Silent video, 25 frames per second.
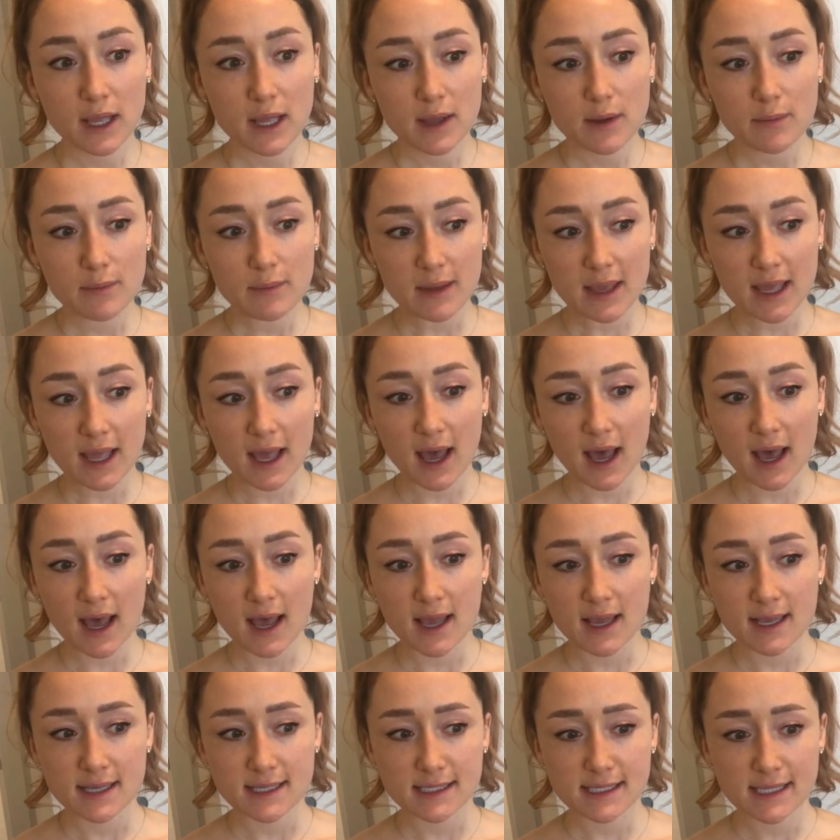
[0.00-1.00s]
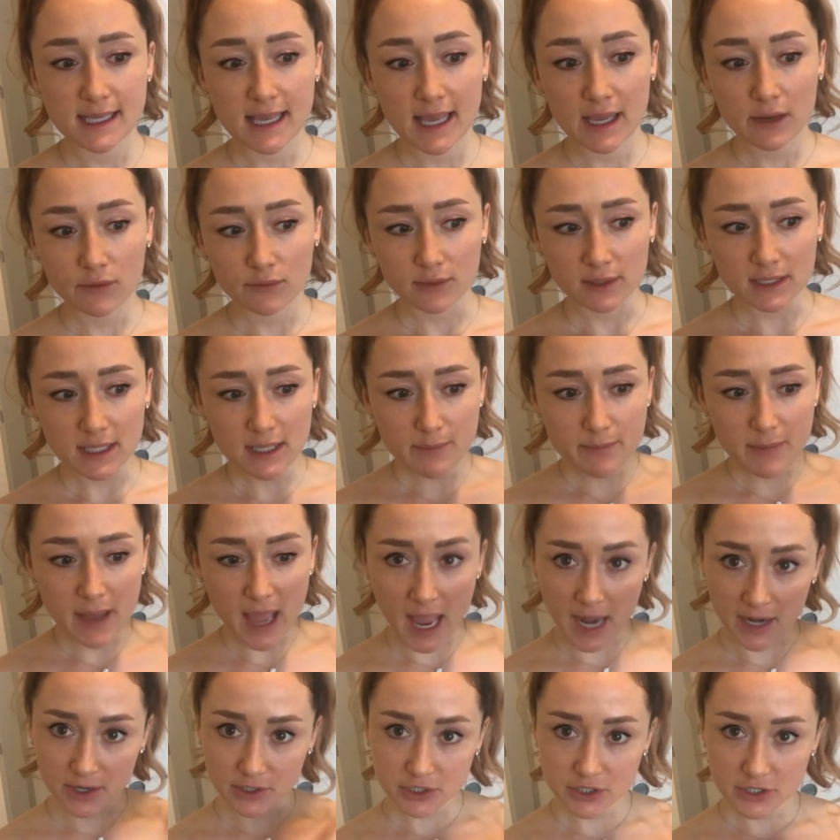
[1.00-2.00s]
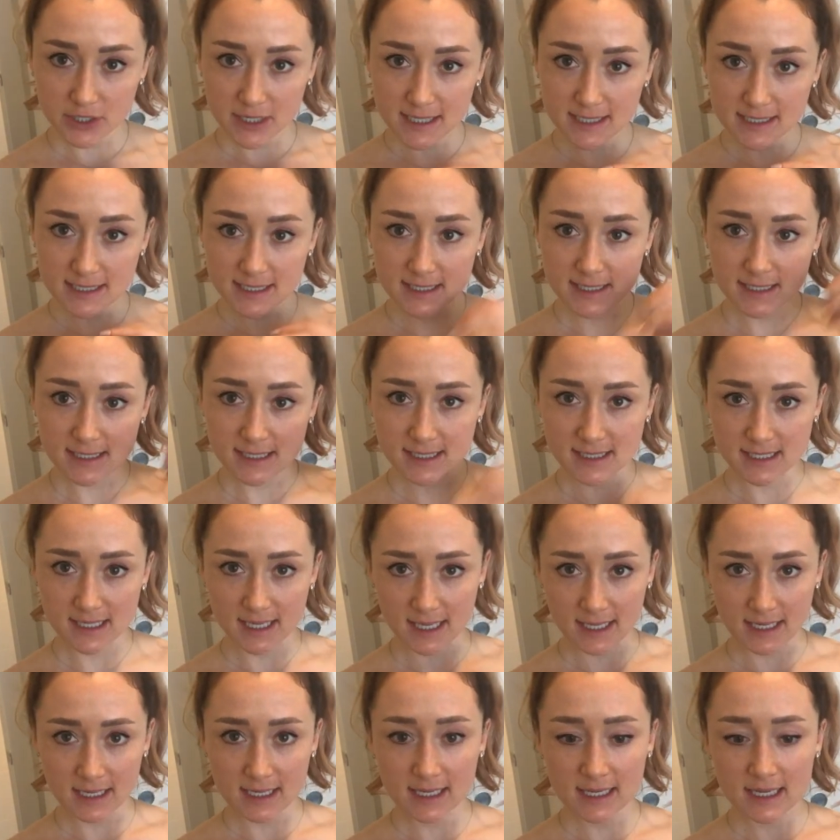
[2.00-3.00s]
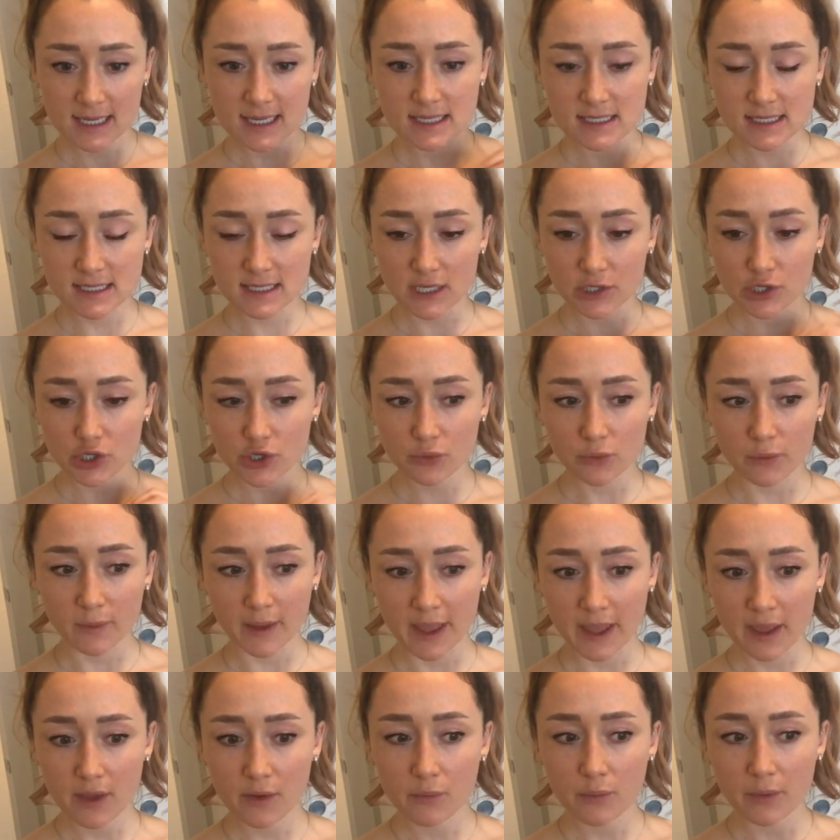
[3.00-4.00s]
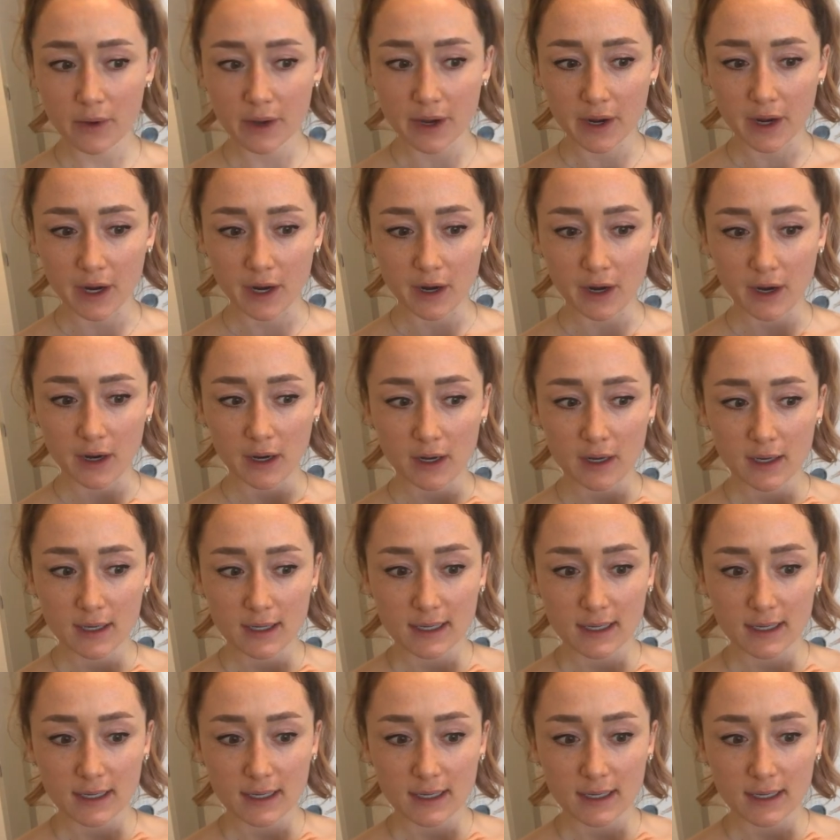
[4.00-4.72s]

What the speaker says: because it really penetrates the skin in such a way where